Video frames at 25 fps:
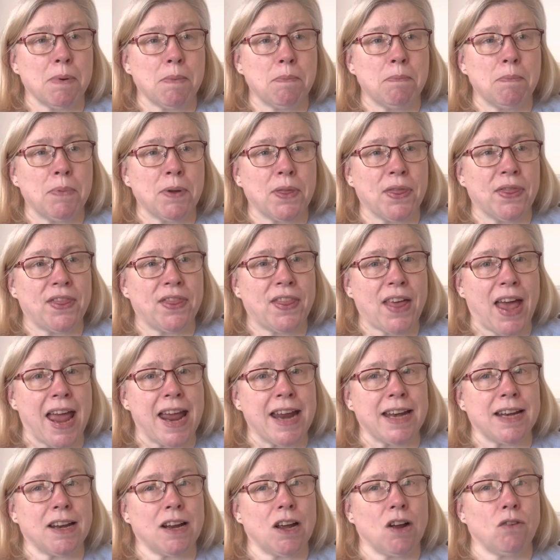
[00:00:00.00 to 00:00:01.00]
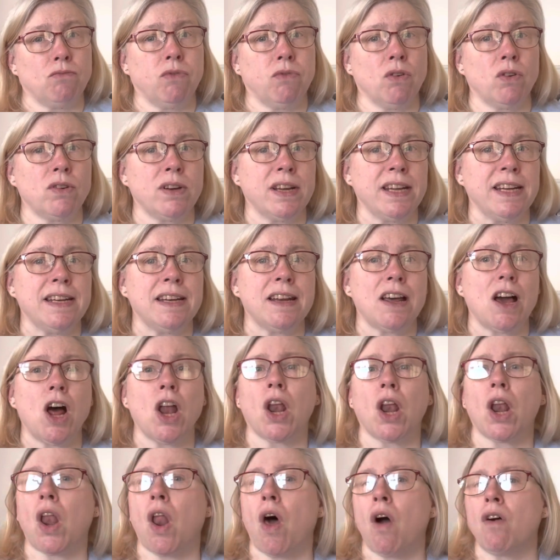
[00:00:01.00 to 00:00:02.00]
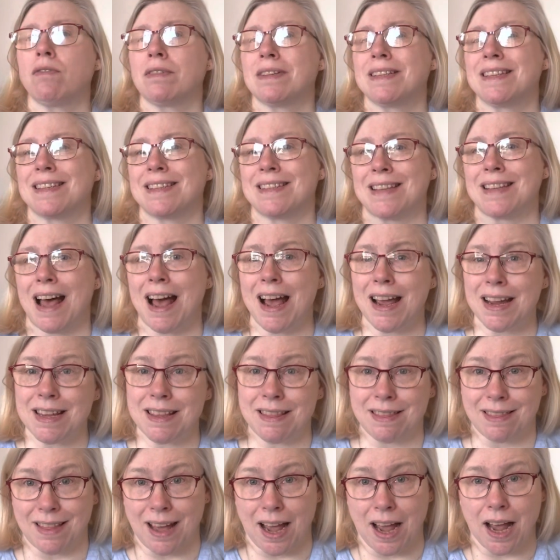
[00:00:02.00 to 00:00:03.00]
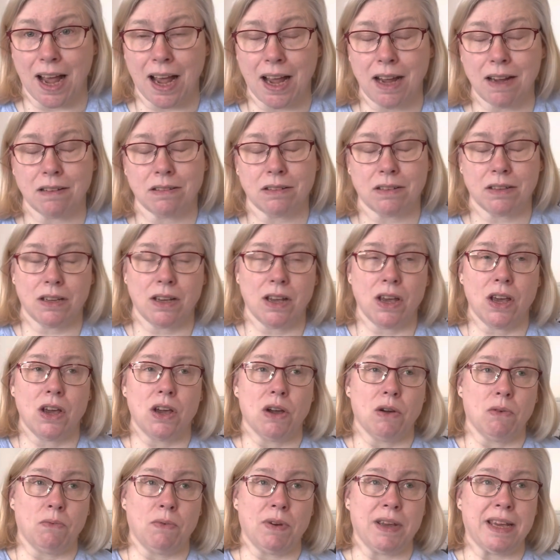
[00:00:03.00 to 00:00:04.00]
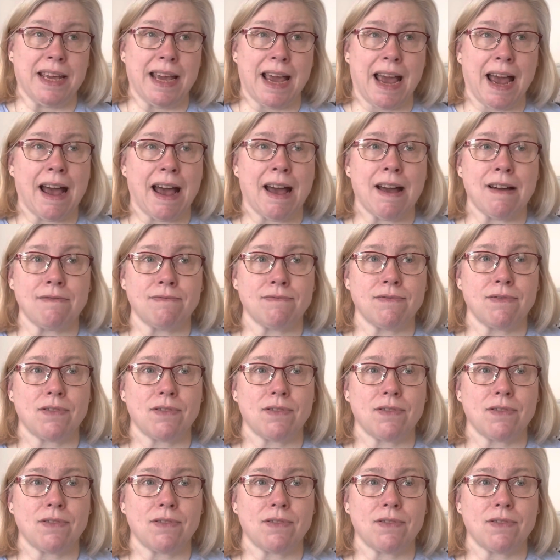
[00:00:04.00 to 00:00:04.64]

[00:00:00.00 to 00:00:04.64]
But then running alongside that, we have